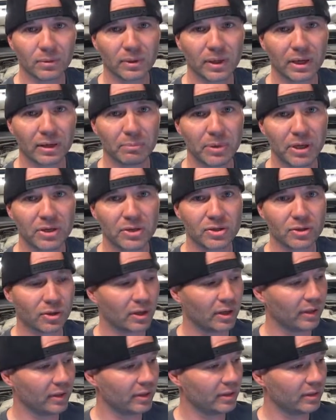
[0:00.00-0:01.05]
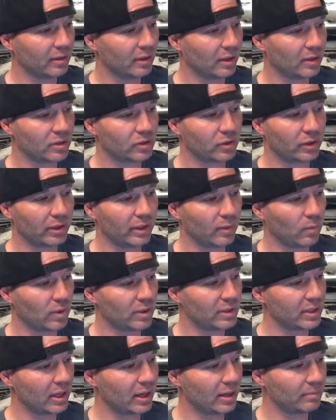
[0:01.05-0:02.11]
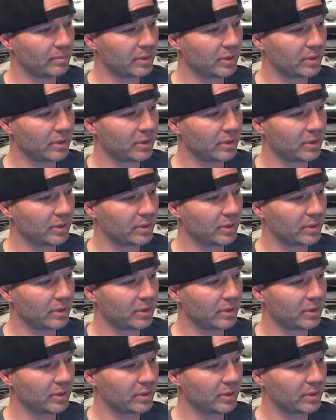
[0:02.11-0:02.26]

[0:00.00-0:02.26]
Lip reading: kind of picture on the screen at one time.